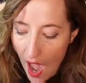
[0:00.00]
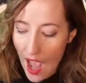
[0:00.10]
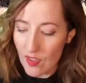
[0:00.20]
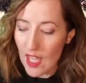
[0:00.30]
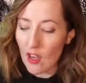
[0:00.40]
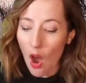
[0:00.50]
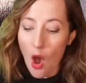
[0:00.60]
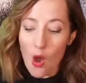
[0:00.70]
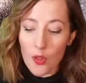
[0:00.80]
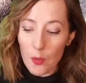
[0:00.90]
And then
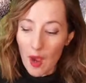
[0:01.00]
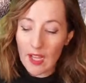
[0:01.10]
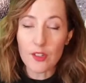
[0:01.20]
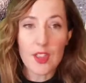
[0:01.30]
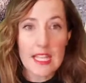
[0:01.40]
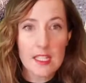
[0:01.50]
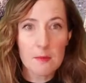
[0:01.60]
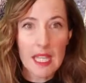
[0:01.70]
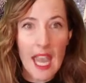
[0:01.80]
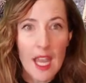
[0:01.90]
all the wild things
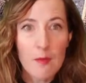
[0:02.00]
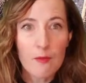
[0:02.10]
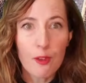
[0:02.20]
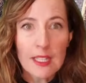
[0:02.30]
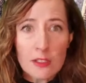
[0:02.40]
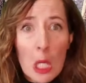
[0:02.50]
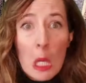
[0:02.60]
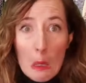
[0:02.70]
became frightened.